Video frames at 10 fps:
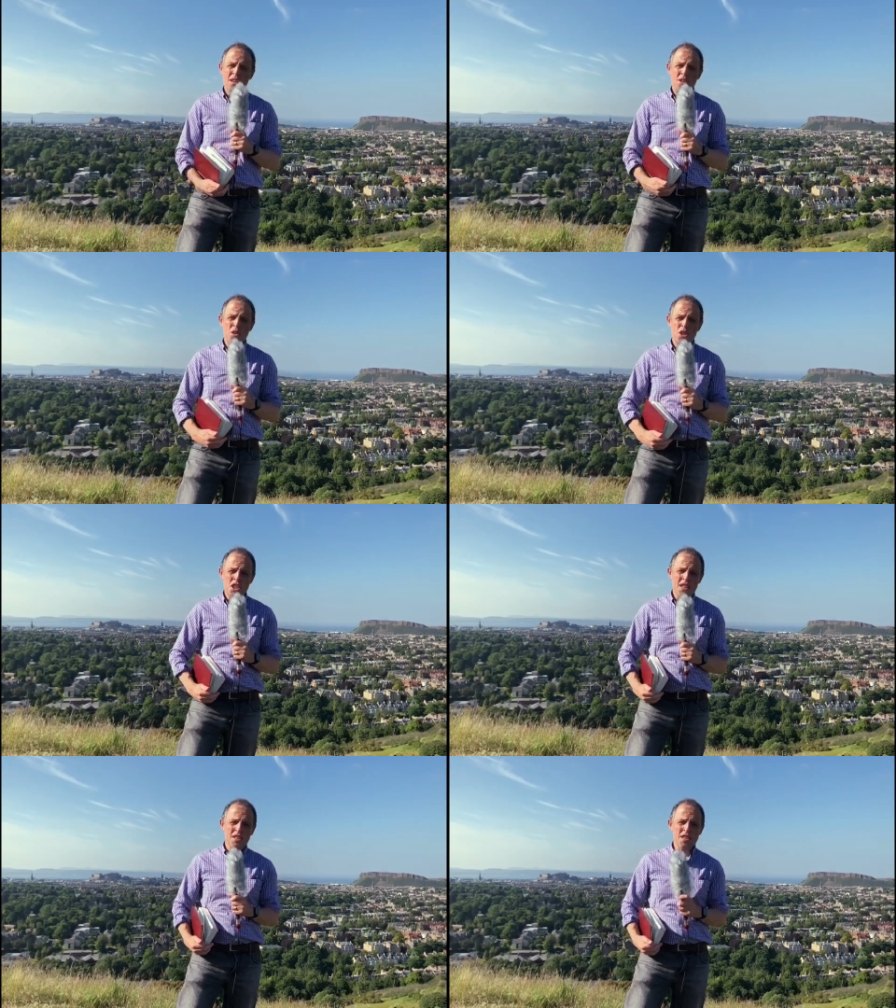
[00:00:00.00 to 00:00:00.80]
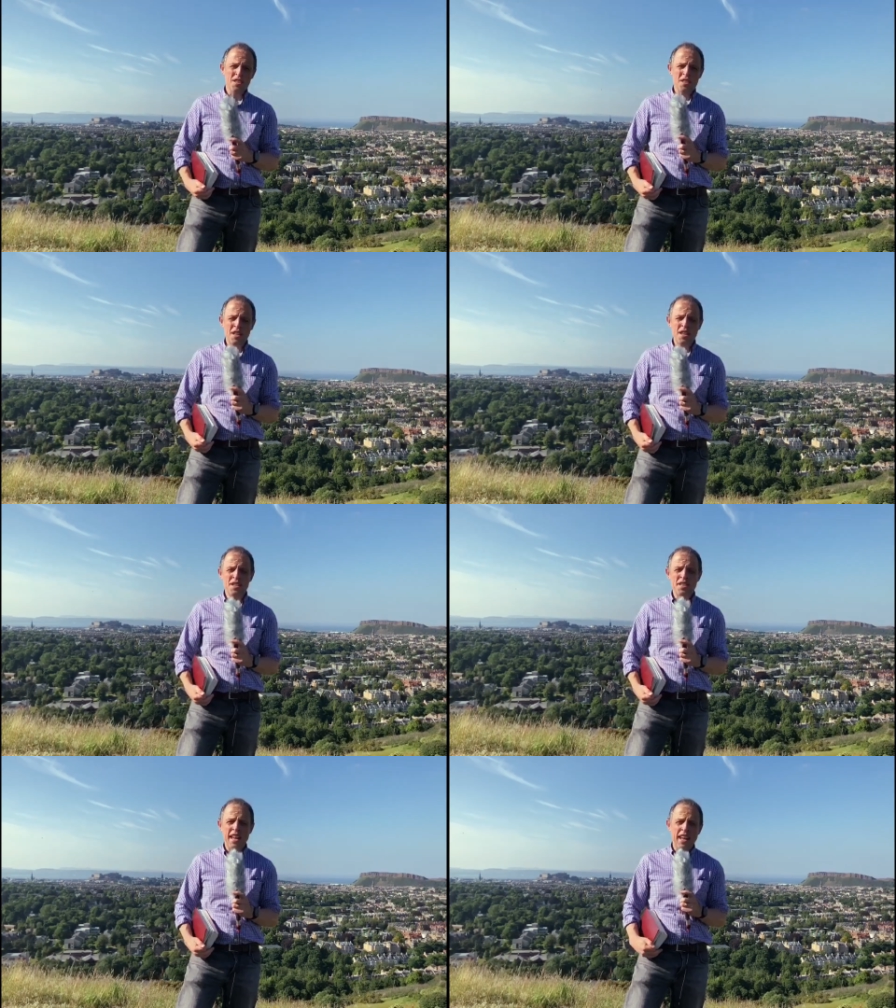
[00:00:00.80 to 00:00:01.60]
So Jesus
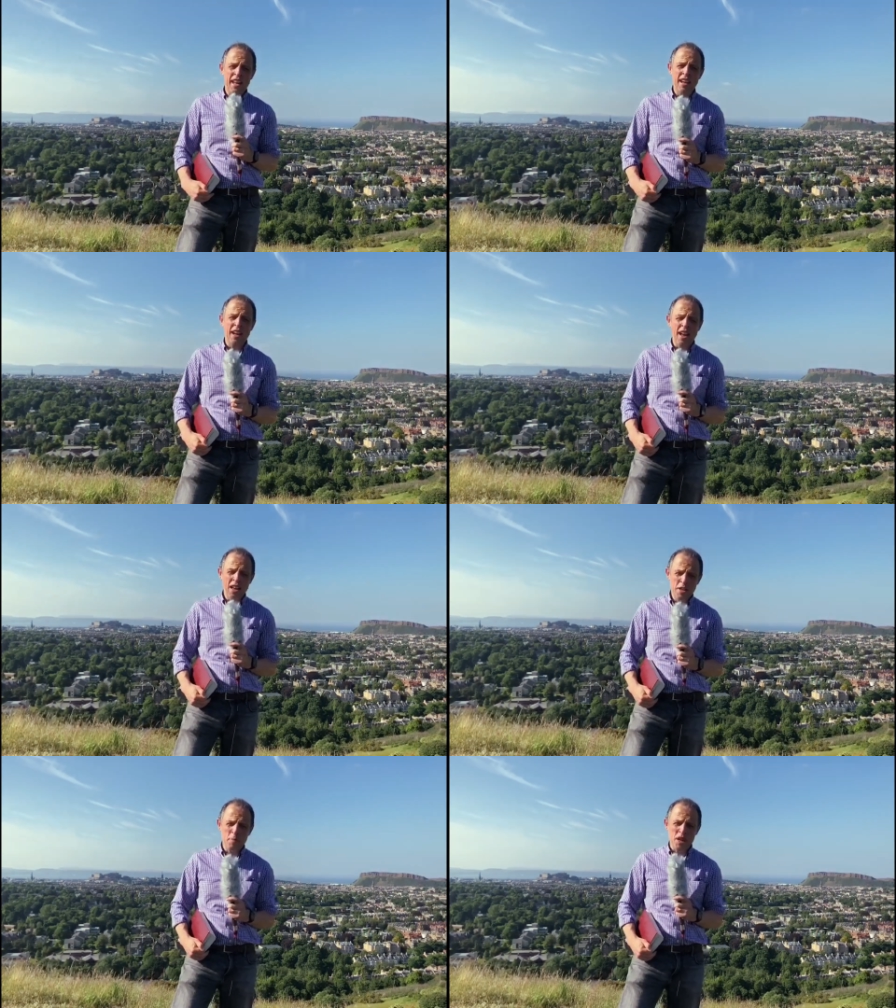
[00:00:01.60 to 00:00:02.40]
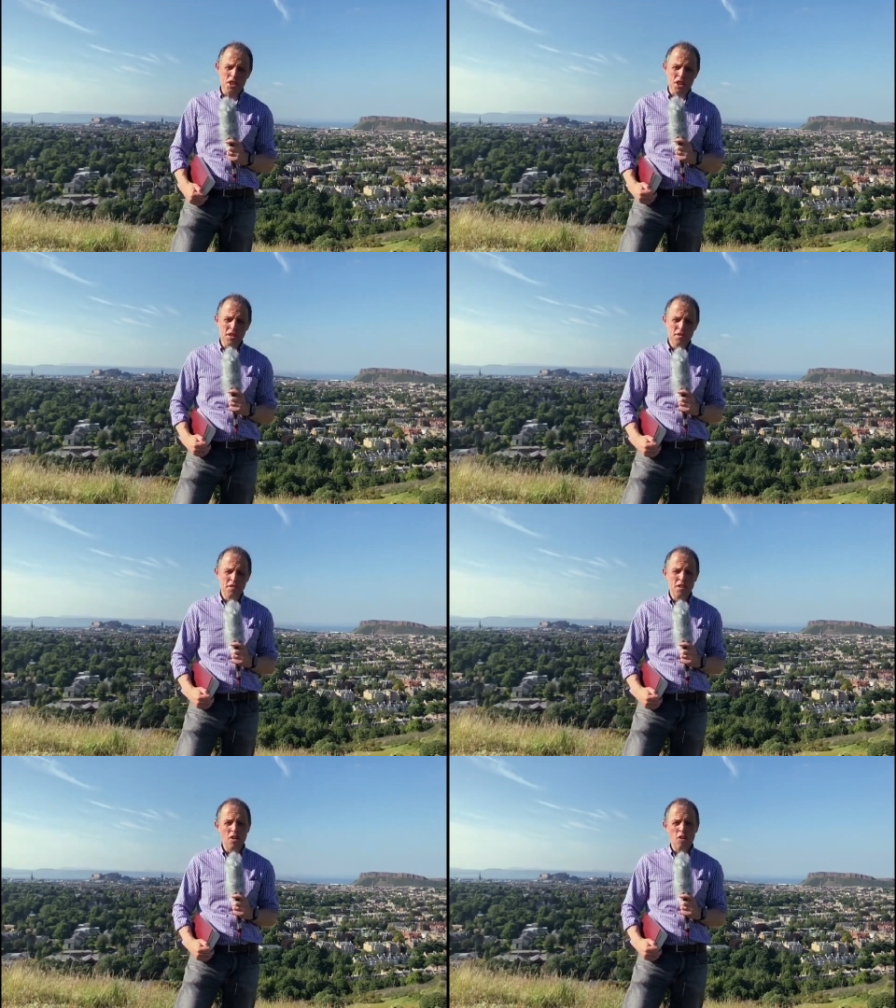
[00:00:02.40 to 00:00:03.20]
is taking his mission
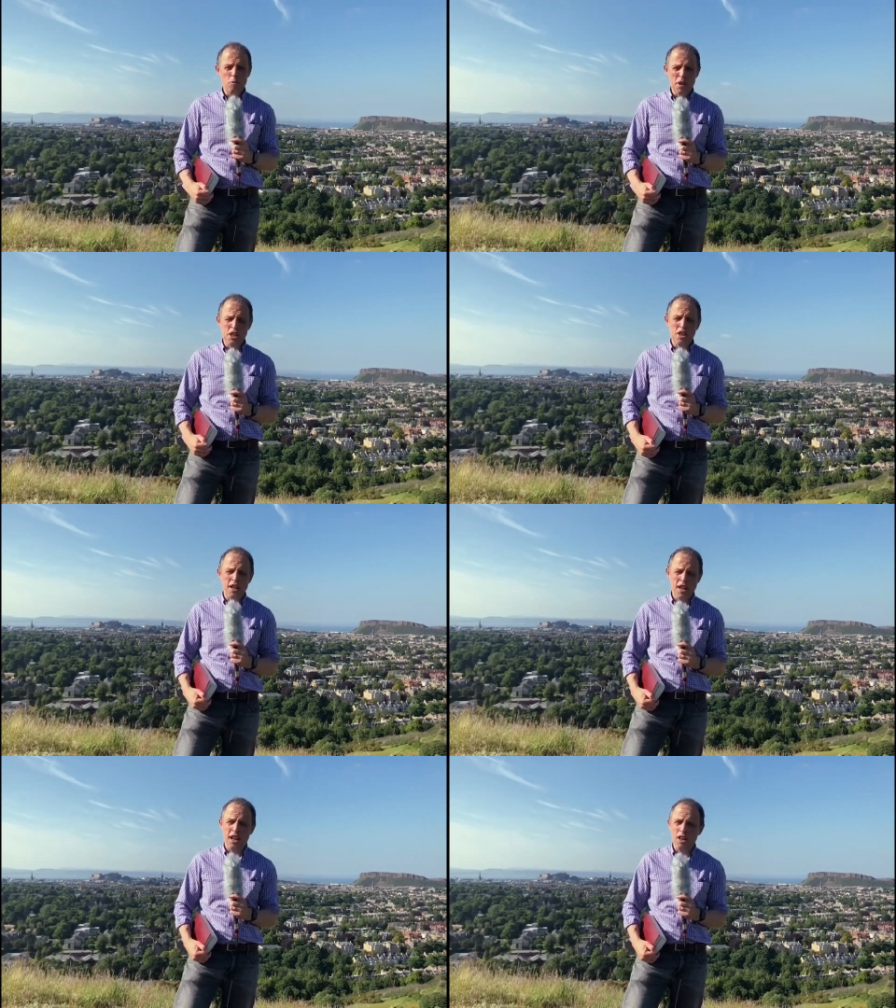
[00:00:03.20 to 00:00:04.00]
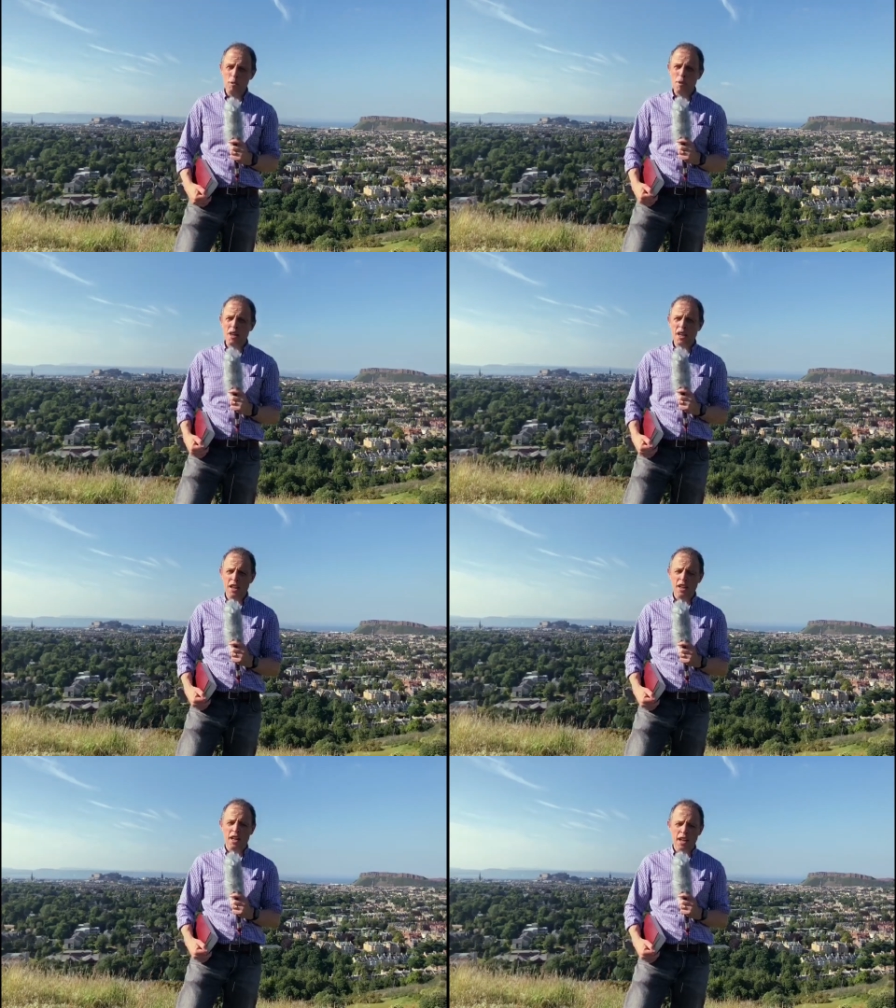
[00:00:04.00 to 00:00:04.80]
of preaching the kingdom and
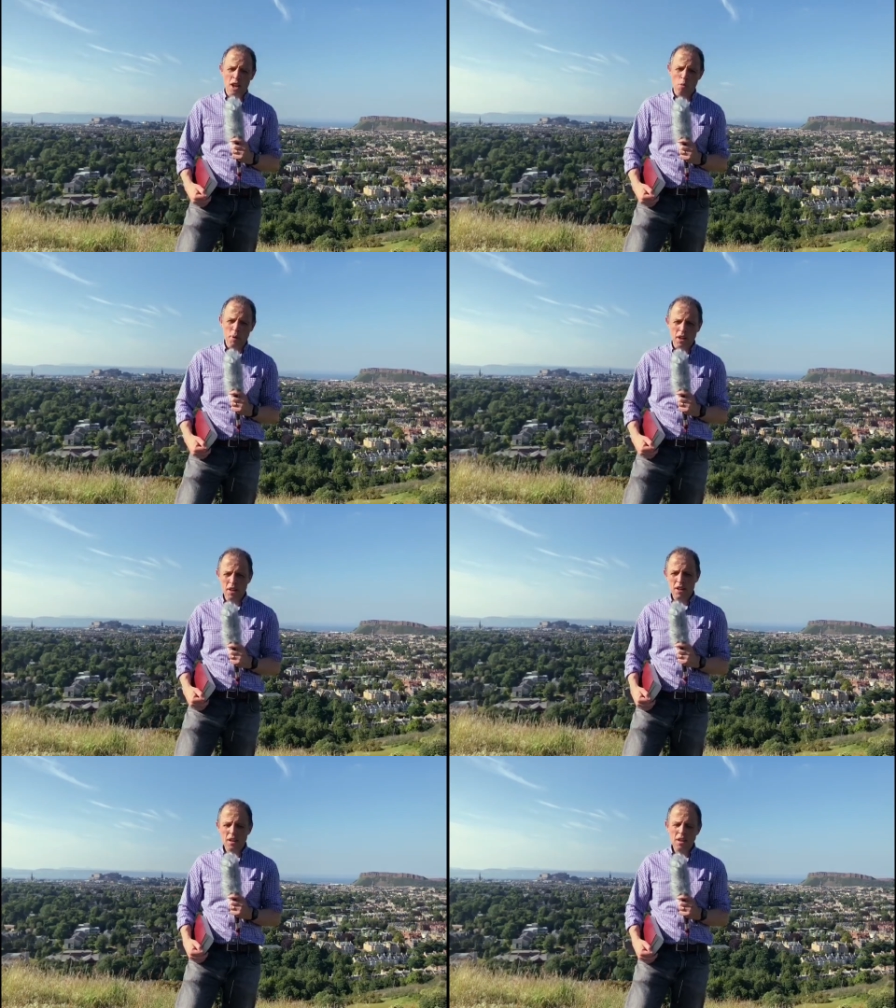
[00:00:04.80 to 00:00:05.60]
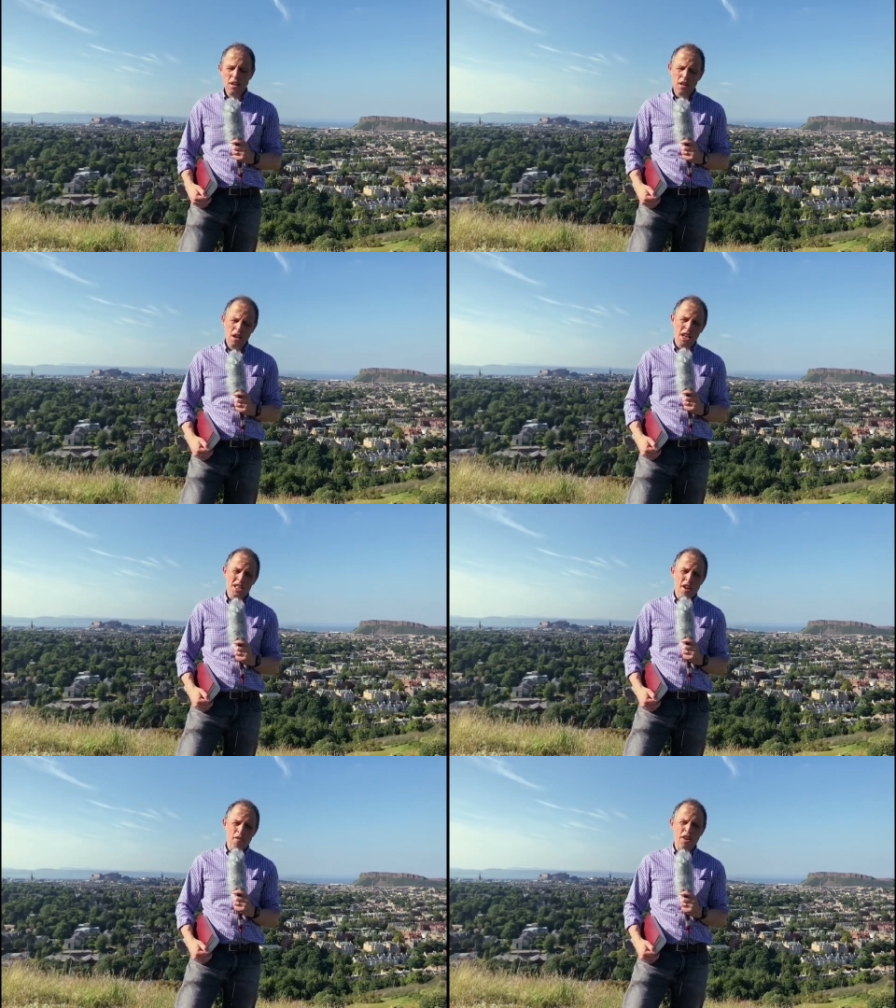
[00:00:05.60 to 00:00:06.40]
healing and helping, and
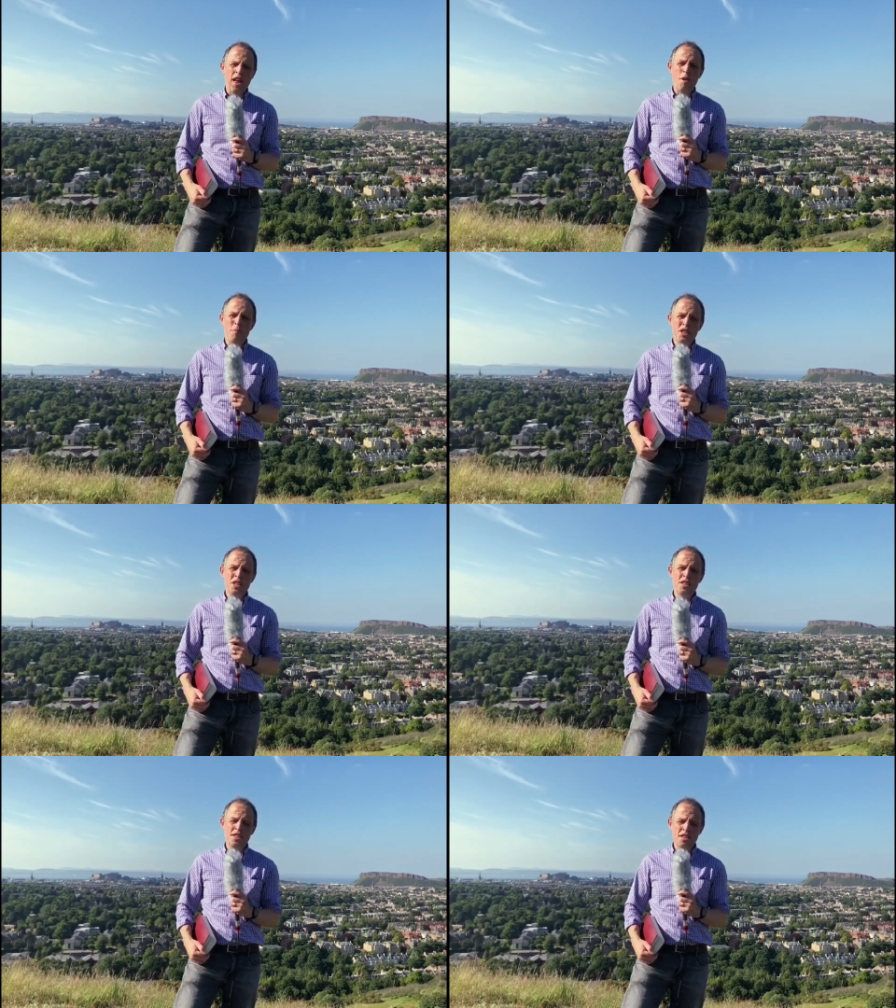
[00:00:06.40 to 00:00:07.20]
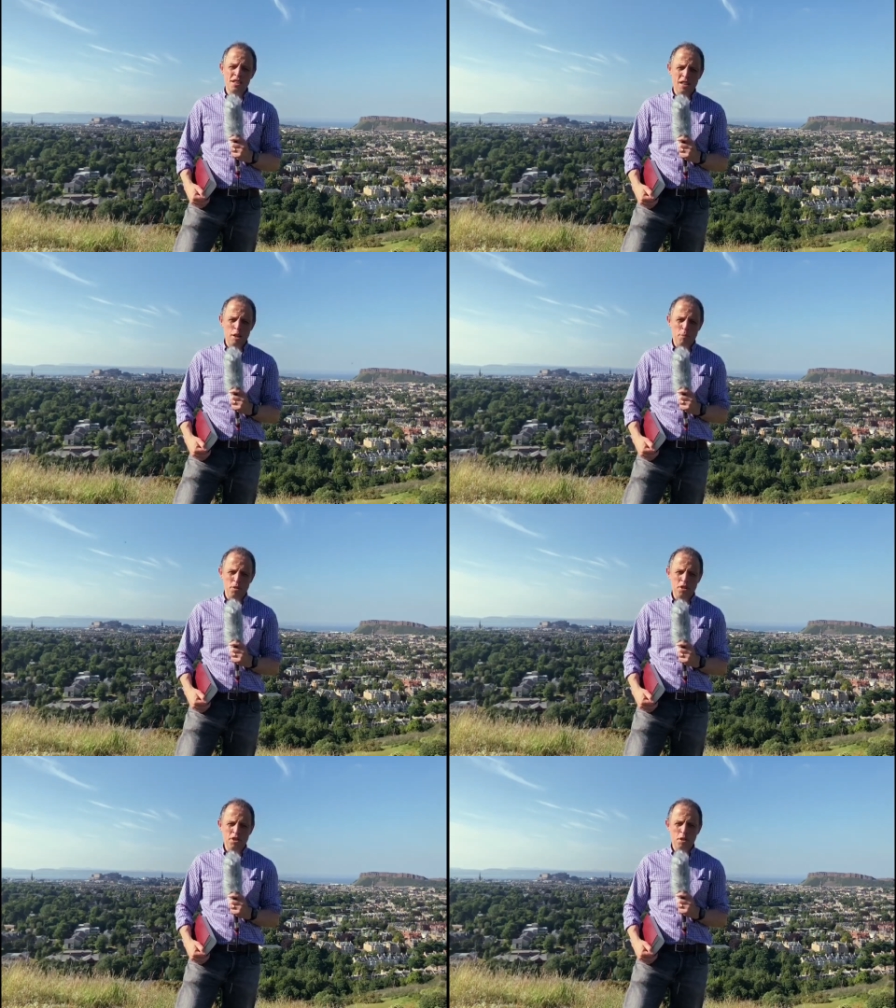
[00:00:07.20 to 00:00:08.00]
he's giving that mission to the
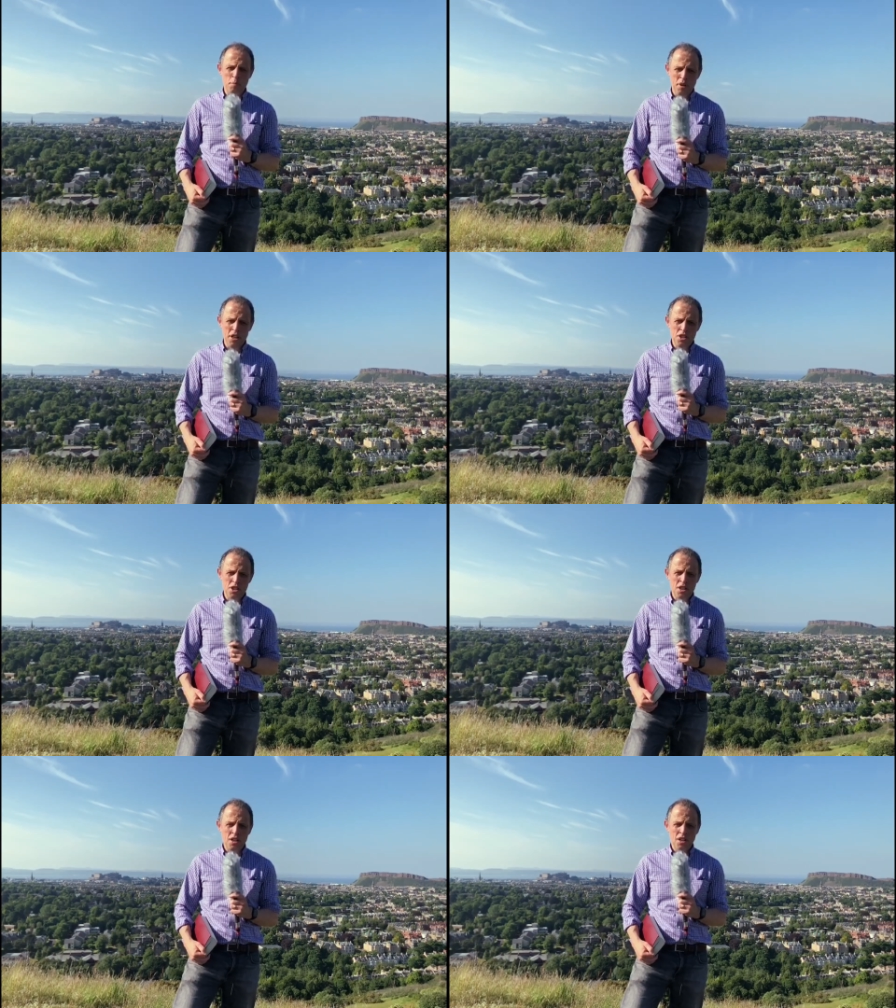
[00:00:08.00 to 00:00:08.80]
disciples, to preach,